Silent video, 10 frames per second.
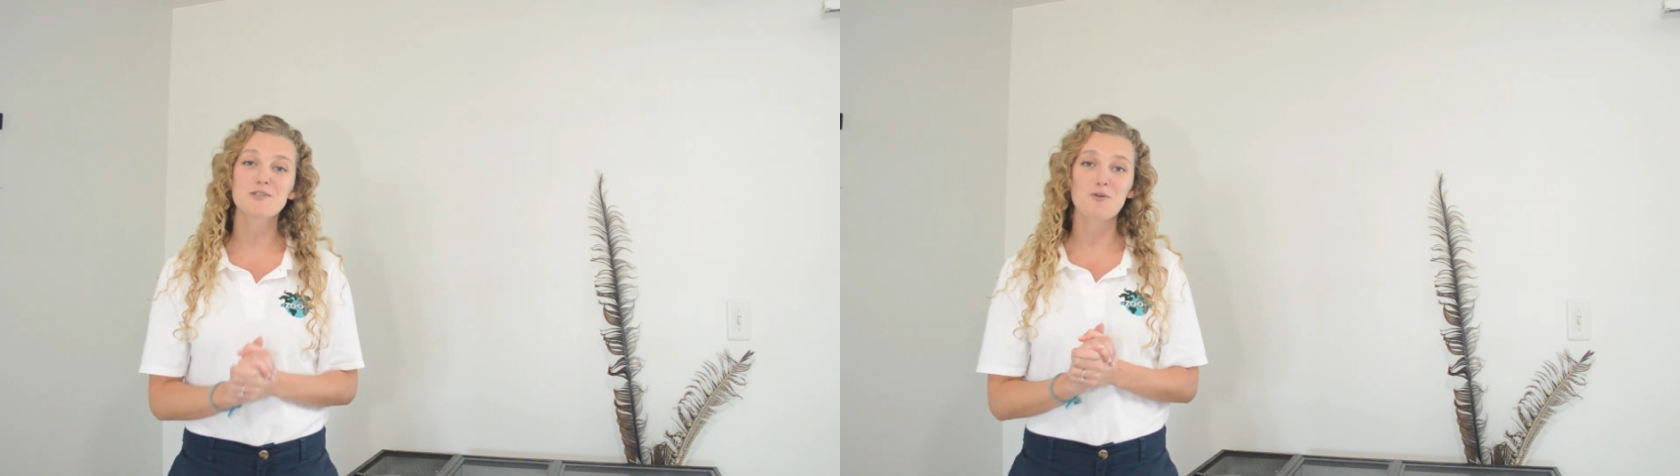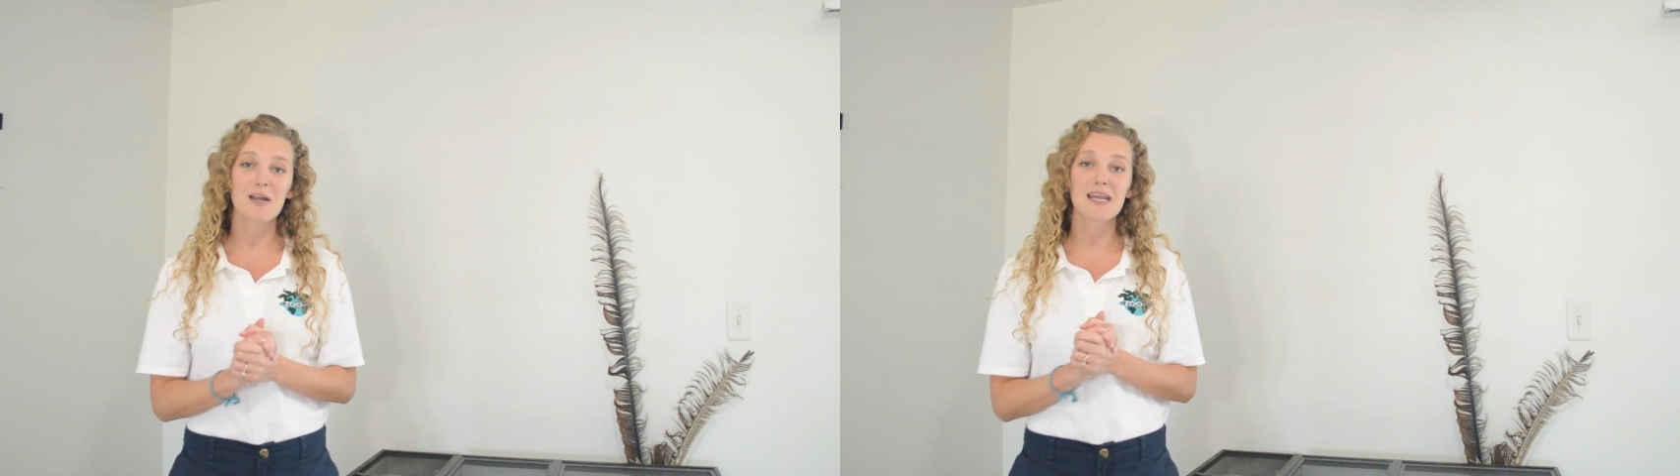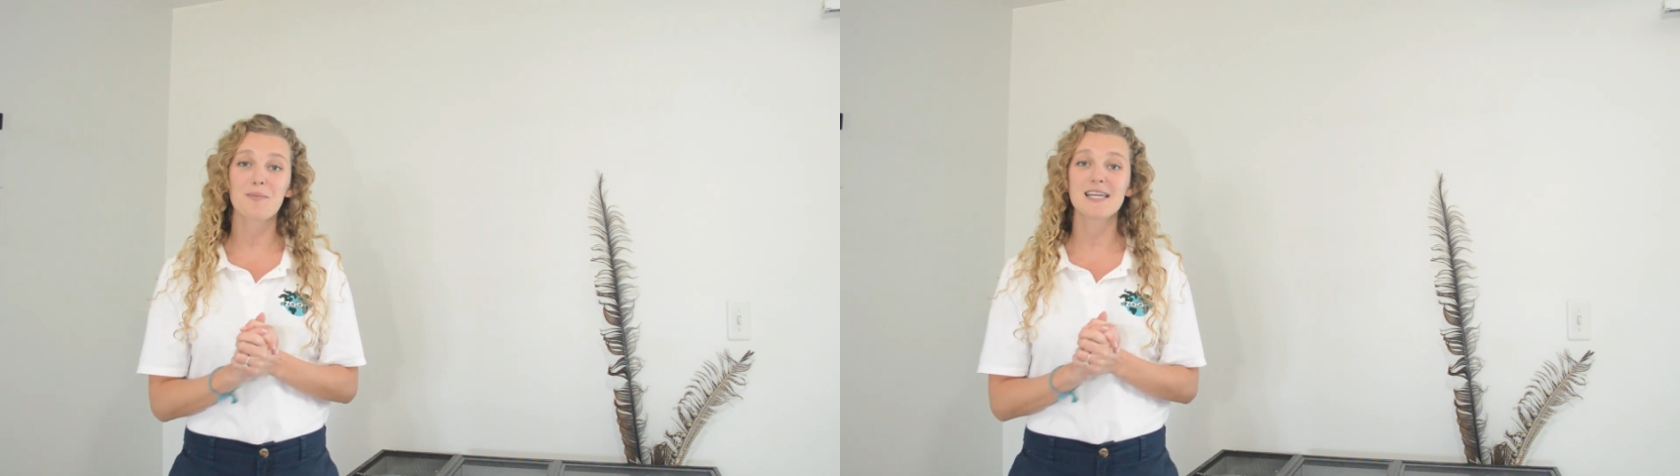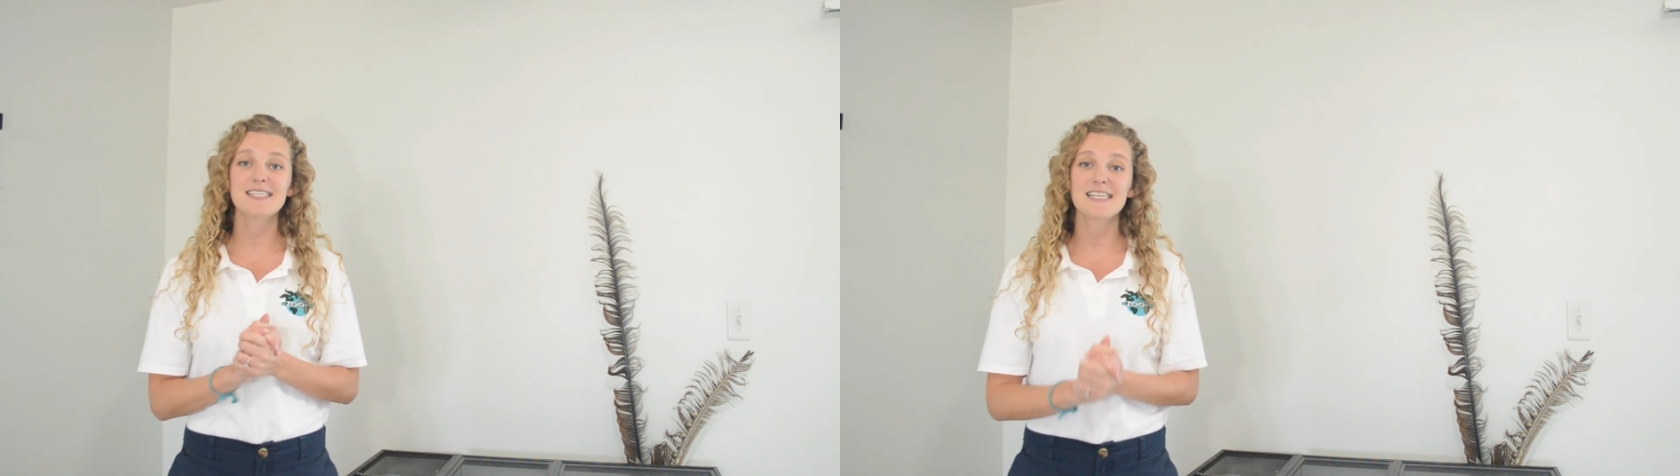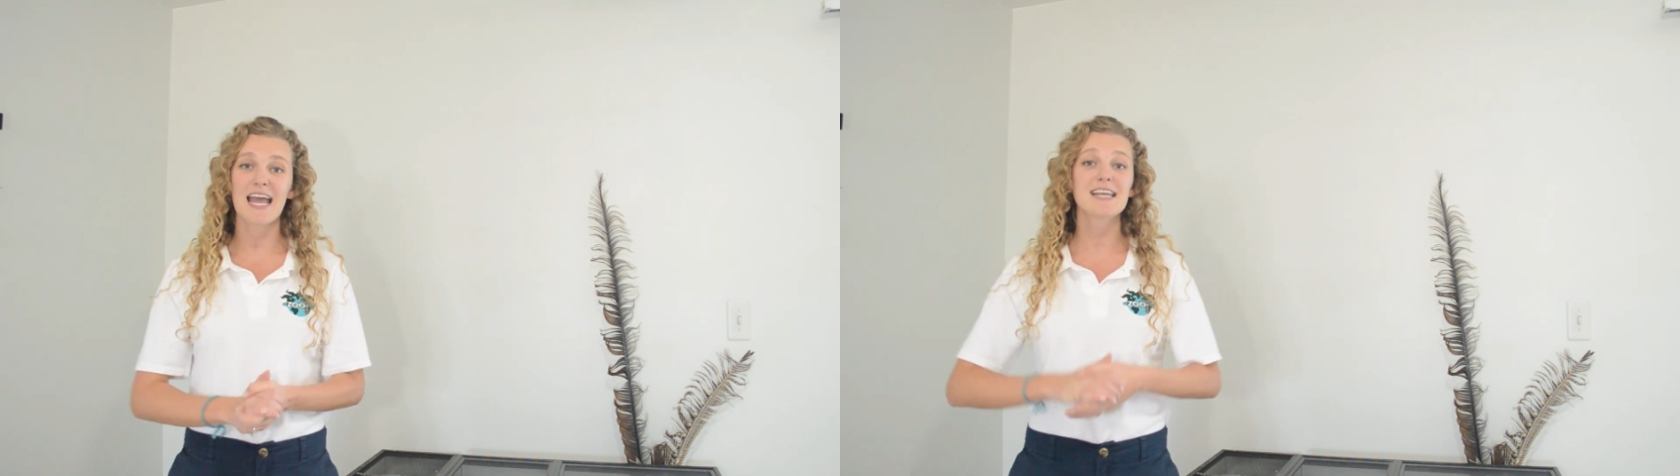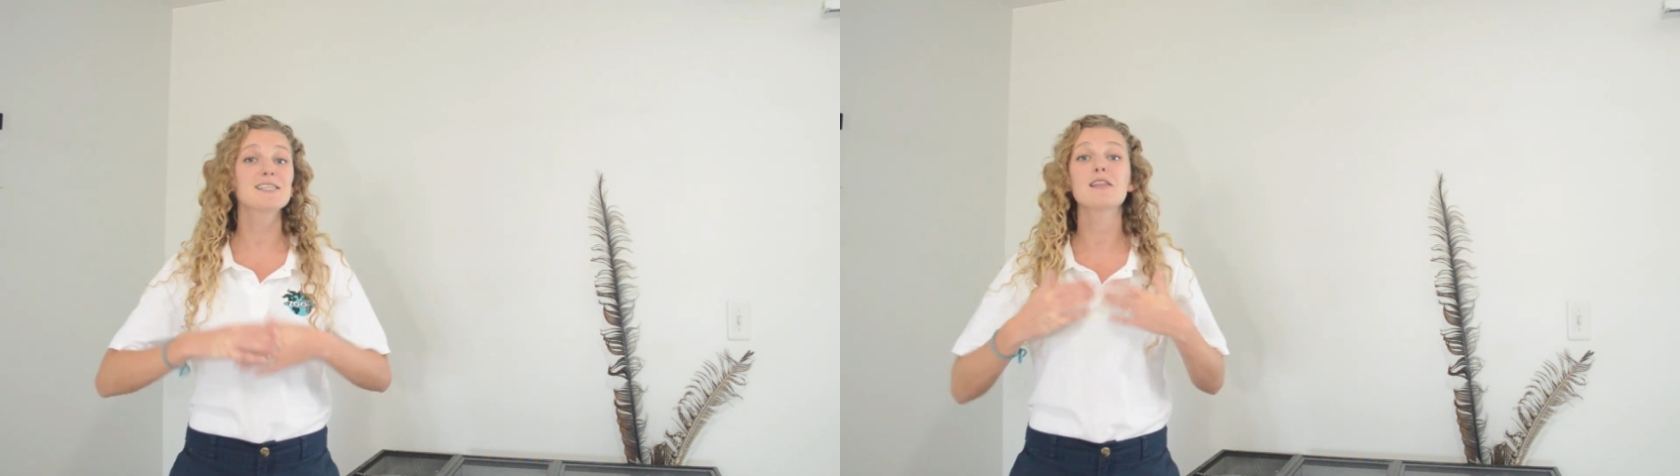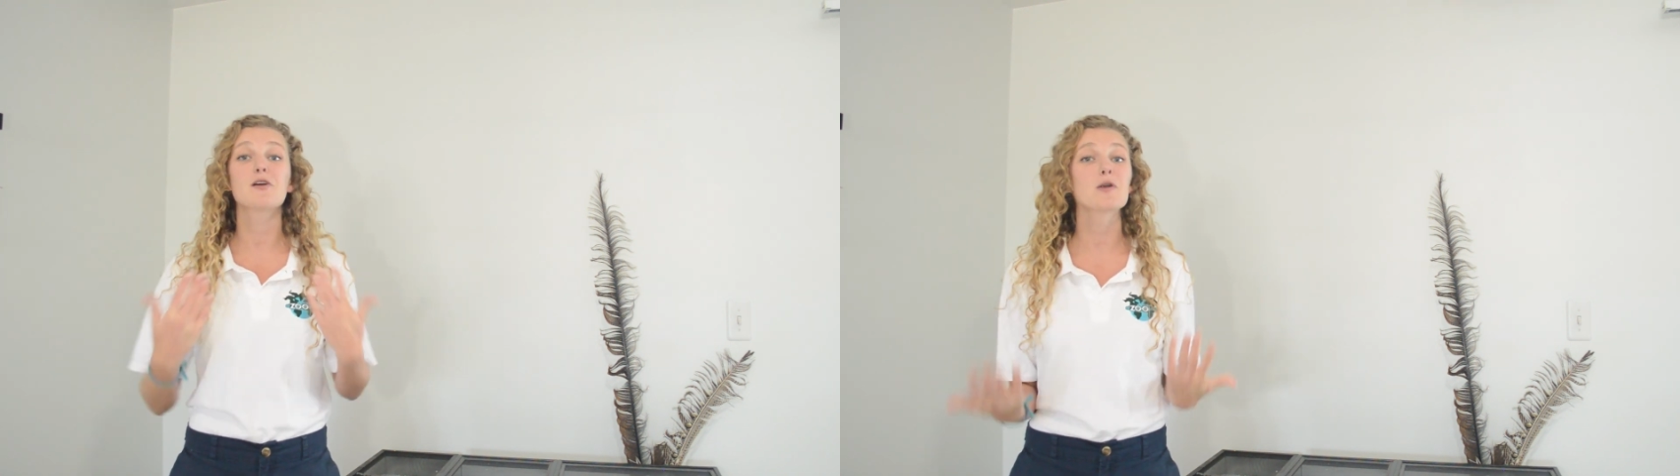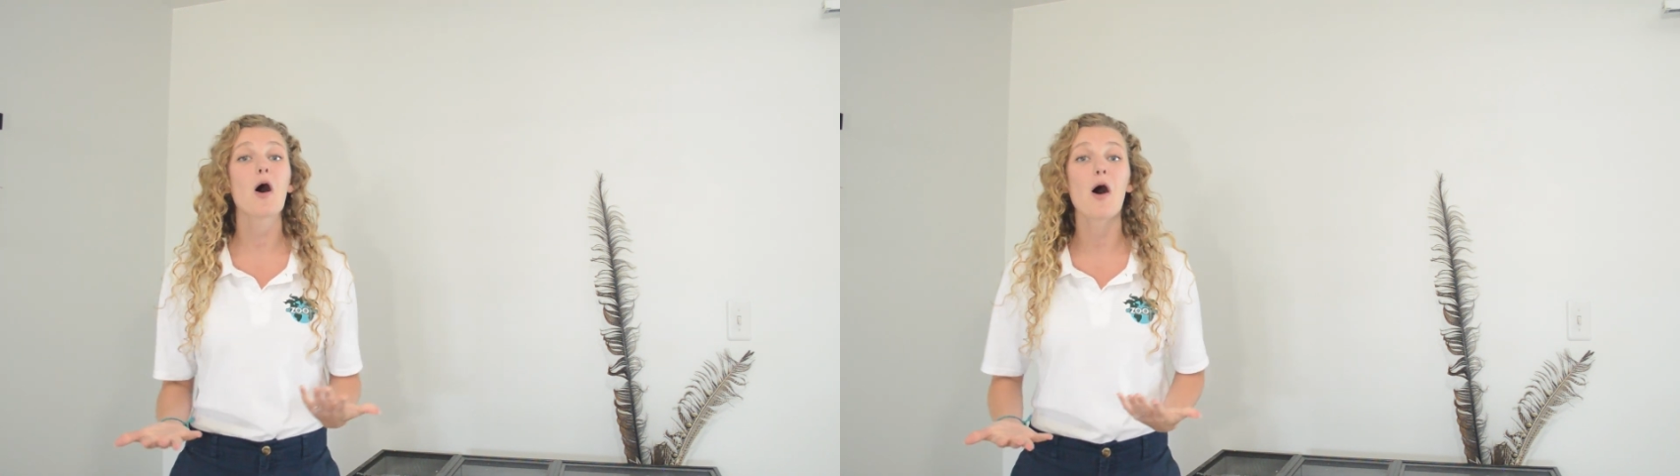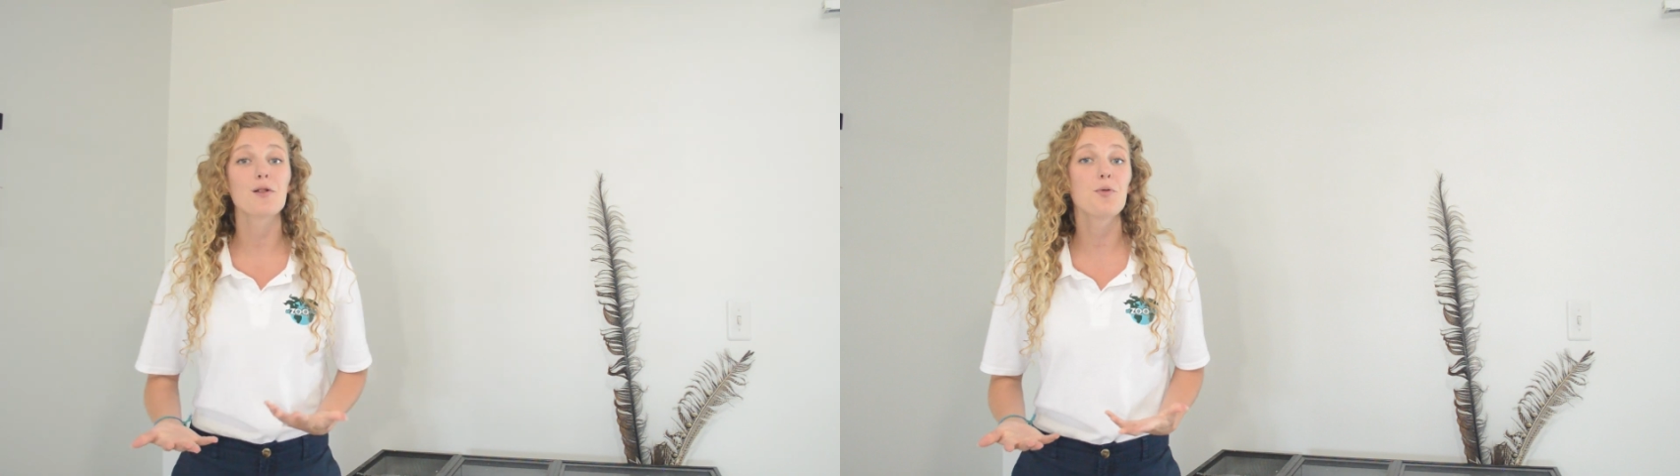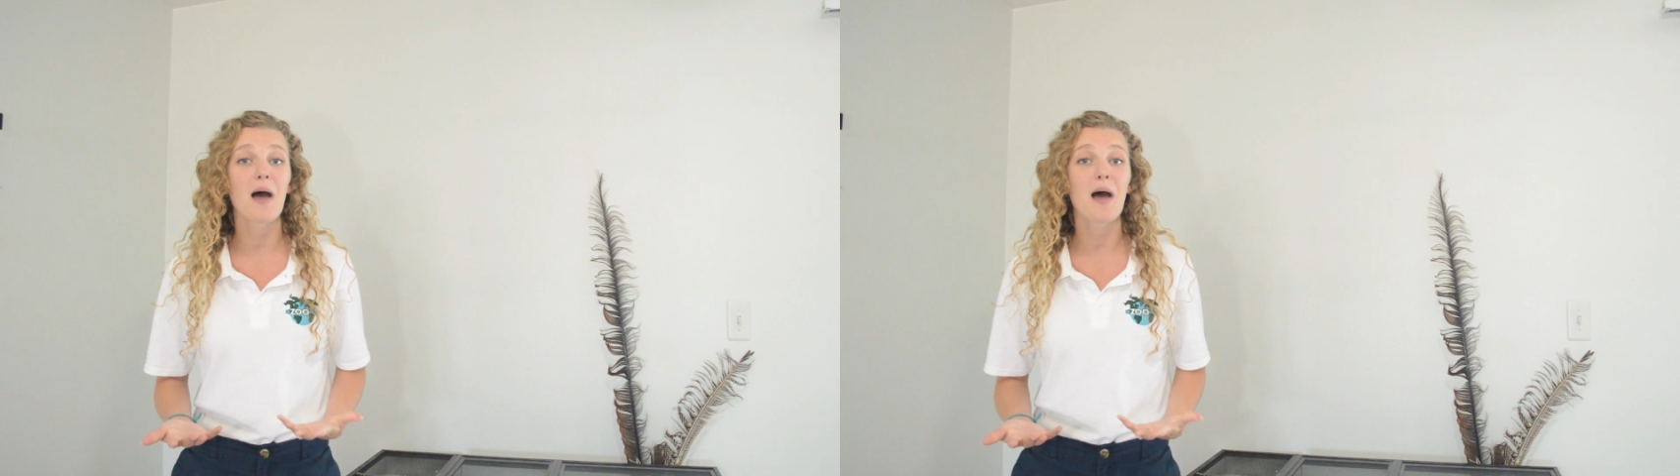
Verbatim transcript: for joining me today to learn all